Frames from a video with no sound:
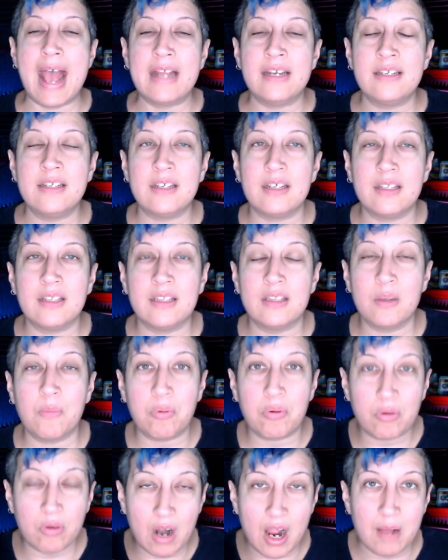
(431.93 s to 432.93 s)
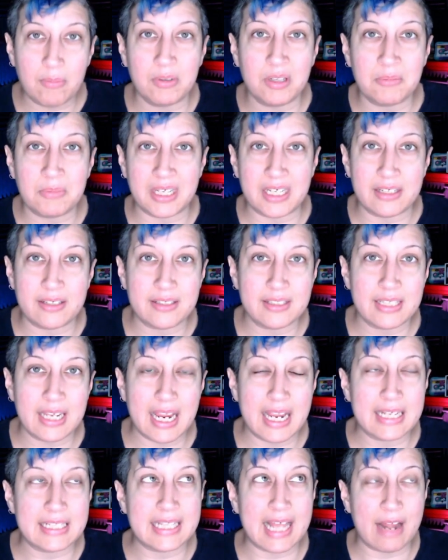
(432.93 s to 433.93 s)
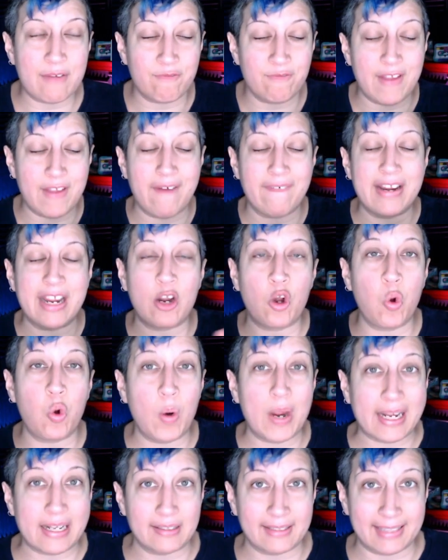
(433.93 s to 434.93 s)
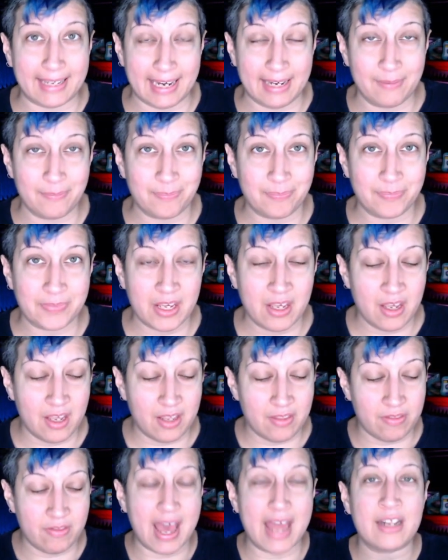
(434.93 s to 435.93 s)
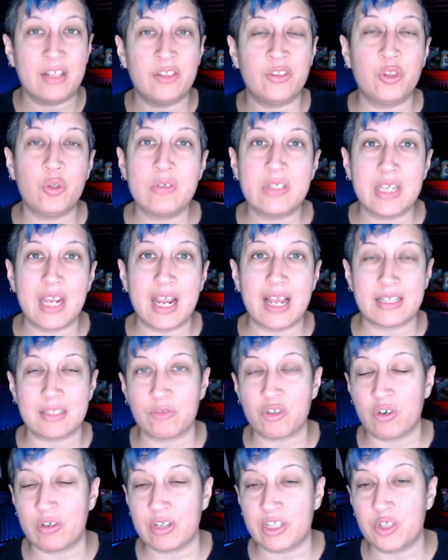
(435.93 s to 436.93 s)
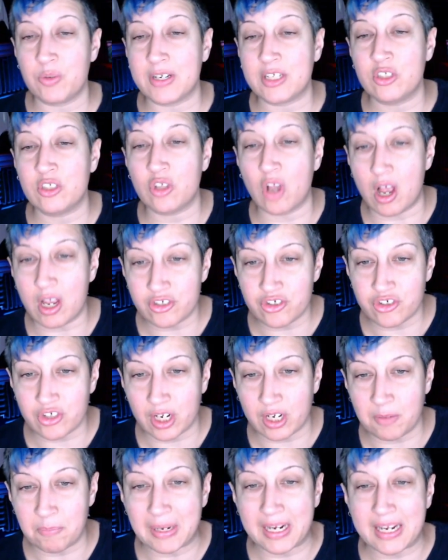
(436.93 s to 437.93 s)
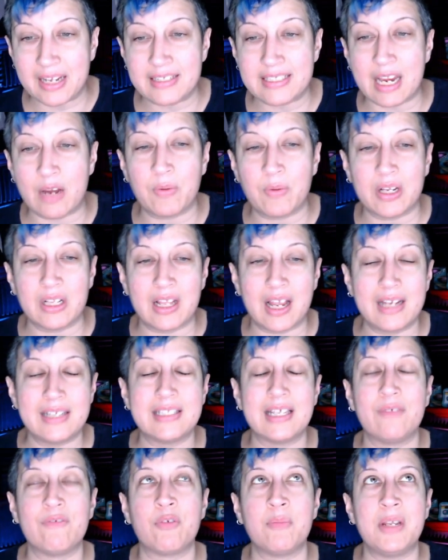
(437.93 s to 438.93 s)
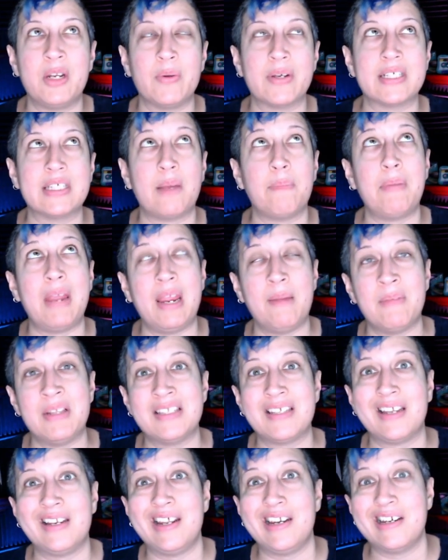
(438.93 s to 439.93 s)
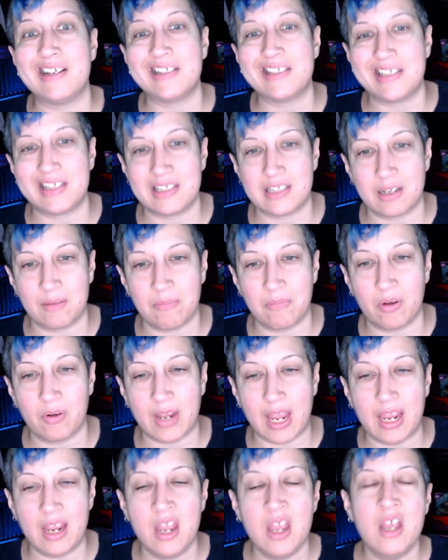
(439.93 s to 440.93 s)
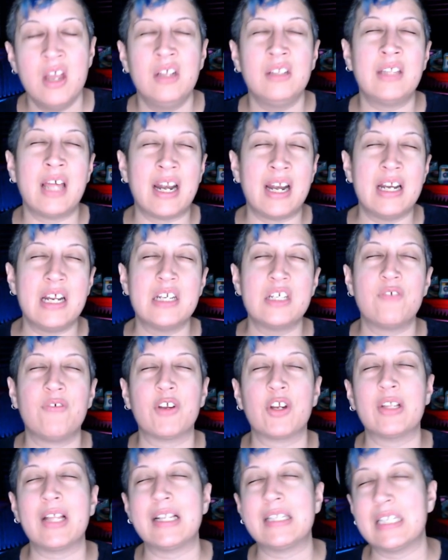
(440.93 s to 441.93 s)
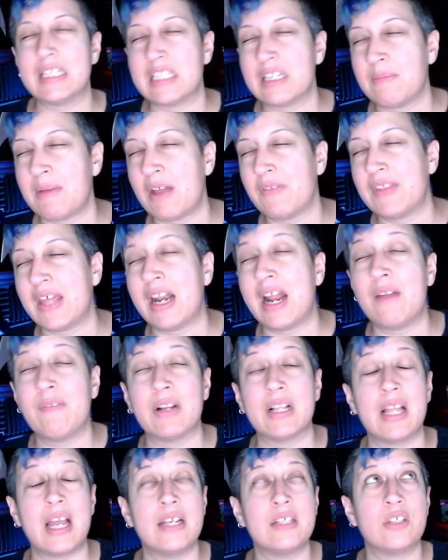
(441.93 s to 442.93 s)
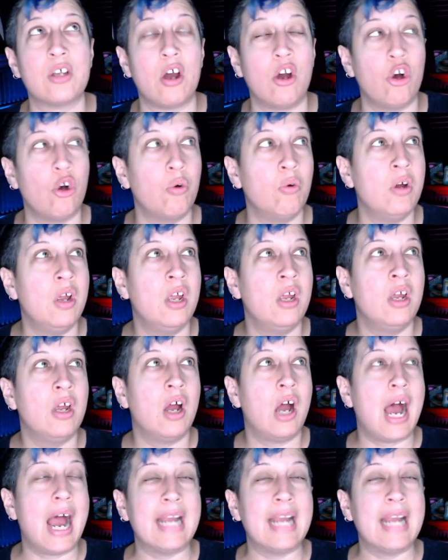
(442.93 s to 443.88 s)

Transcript: And the problem is, is that very quickly that enthusiasm turned into exhaustion, because I realized that for me to accept payments, I needed a system, okay? Then I needed to figure that system out. Then I realized, oh,